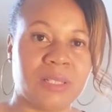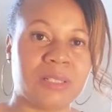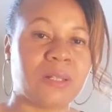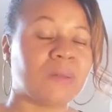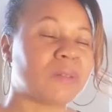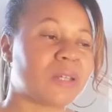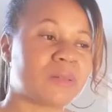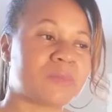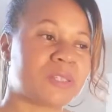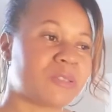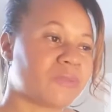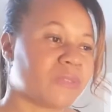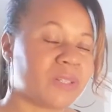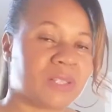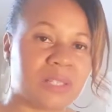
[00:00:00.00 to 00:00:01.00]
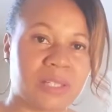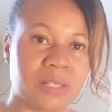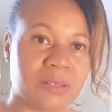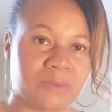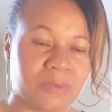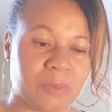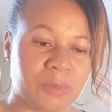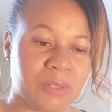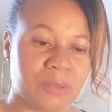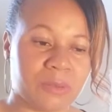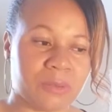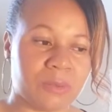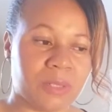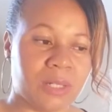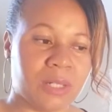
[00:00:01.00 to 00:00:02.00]
Don't let them just freely get it from
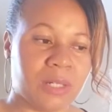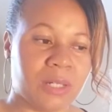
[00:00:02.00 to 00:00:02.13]
you.